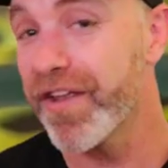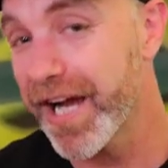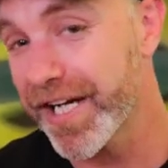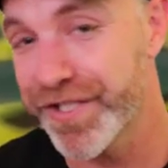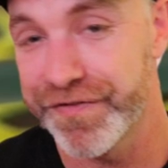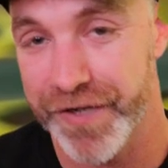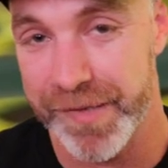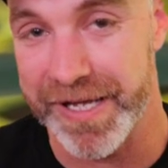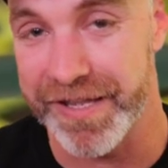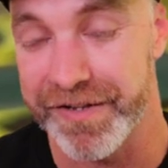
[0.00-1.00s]
that I actually thought
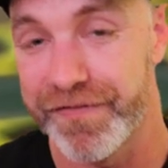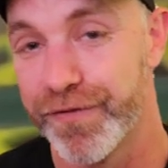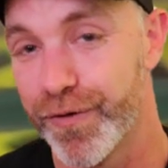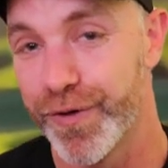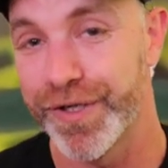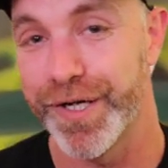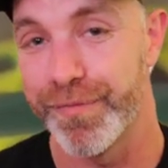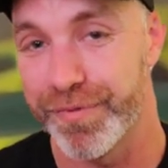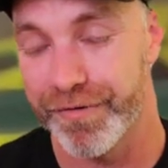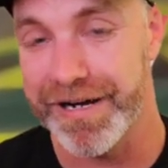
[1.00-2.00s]
about, the Ford
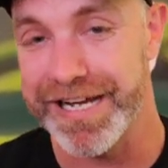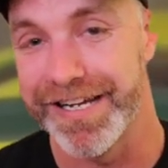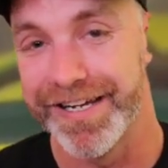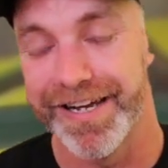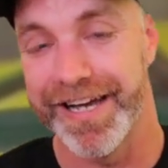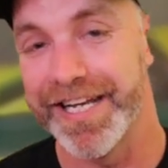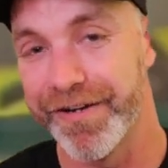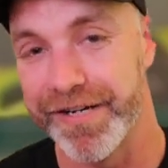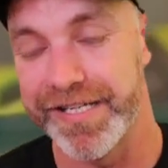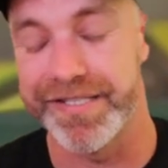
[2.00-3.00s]
Capri. And
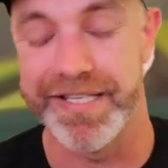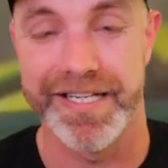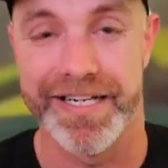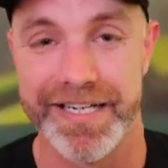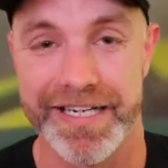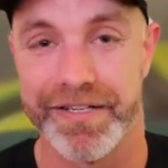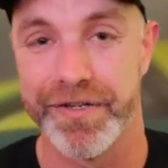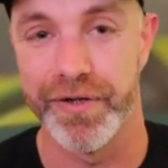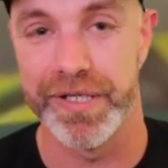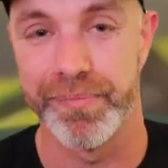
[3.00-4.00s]
here it is here in
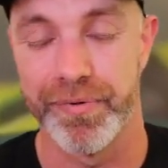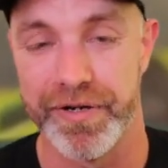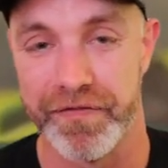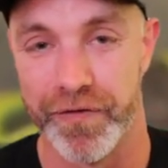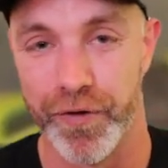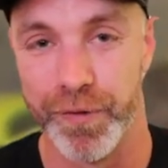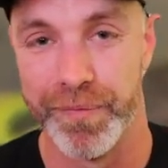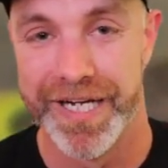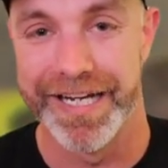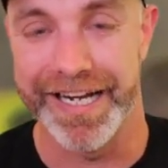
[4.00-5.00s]
an early print form.
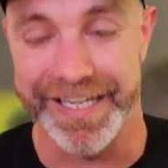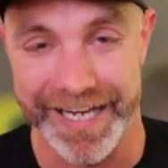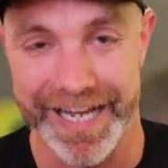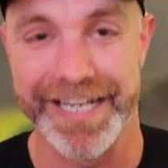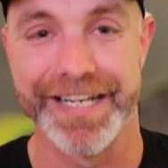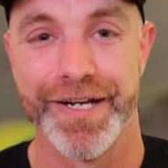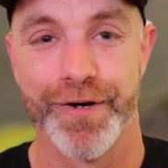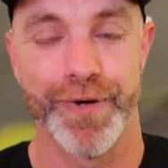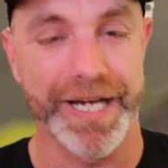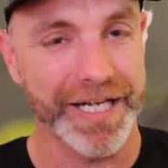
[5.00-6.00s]
Again,
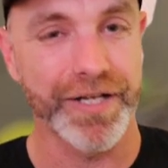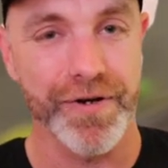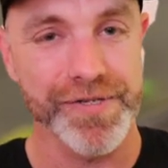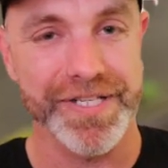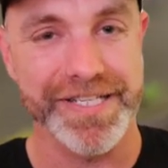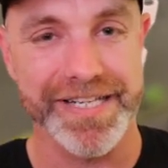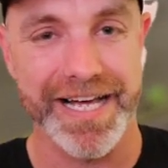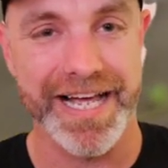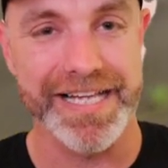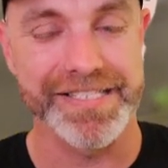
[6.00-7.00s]
we're getting close to these
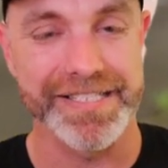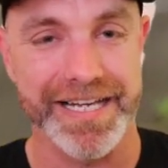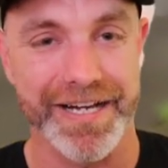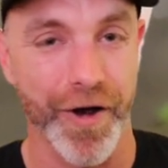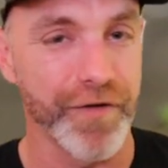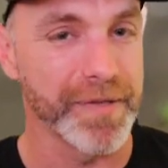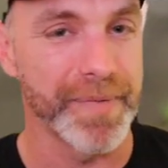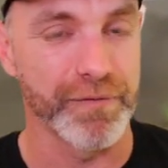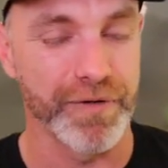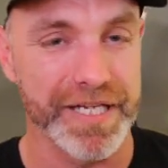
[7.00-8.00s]
cars, hopefully
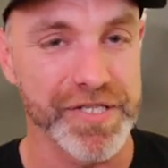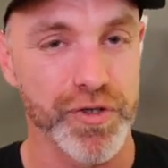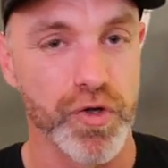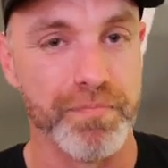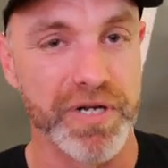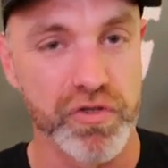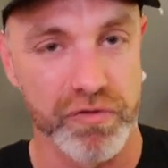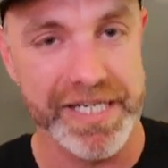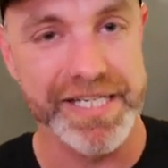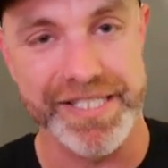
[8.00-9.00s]
being released soon.
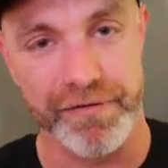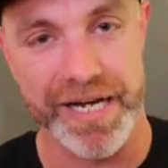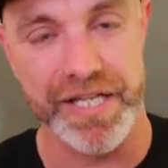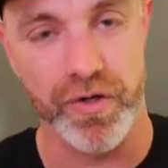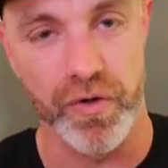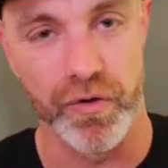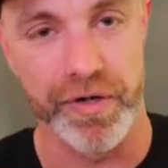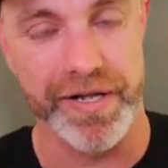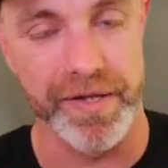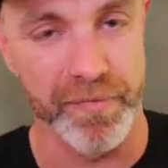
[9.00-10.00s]
Madrid is around the corner. The